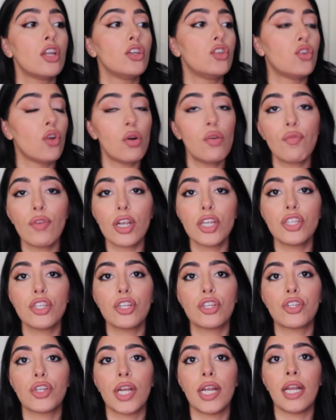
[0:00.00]
don't rush
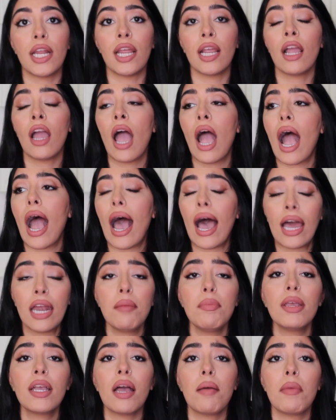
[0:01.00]
your trading, how
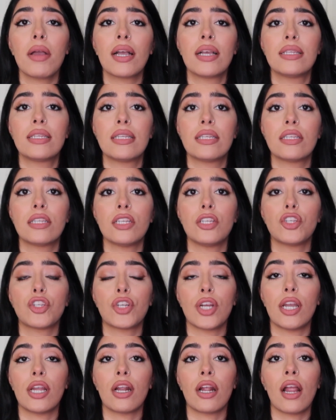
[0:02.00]
to become a consistent
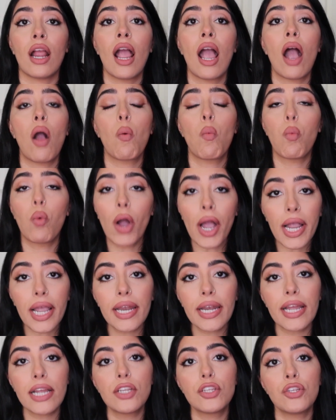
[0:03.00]
trader, what
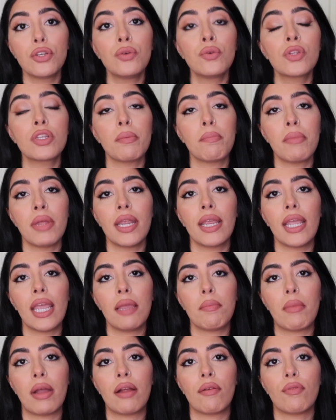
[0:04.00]
can I do to
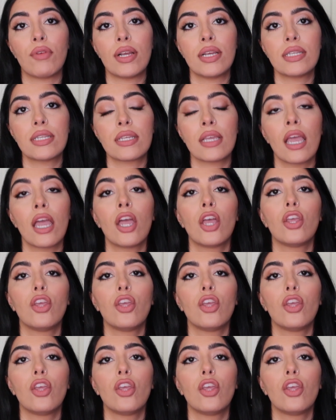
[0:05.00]
mitigate my risk,